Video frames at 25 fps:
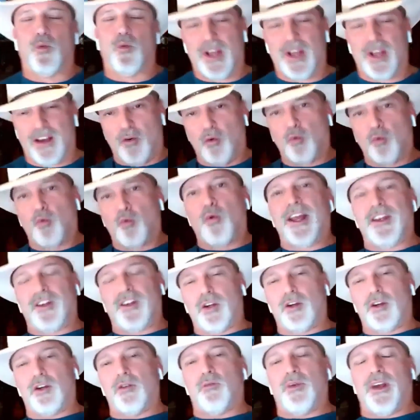We have
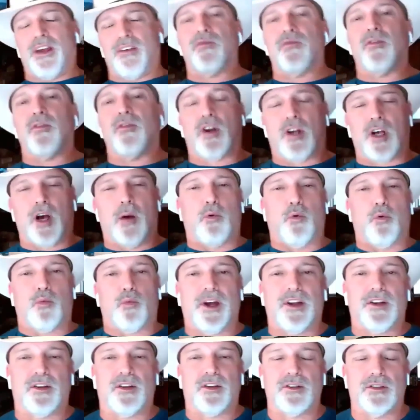a
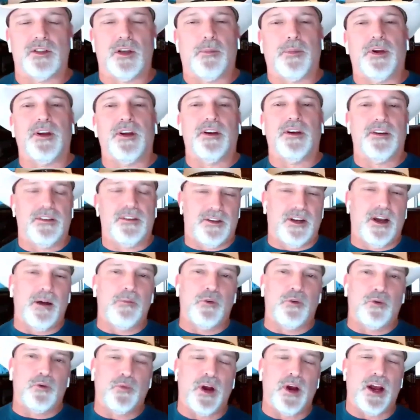couple rentals up here, and
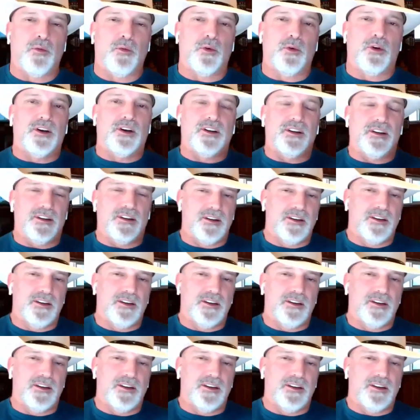I'm in Wrightwood.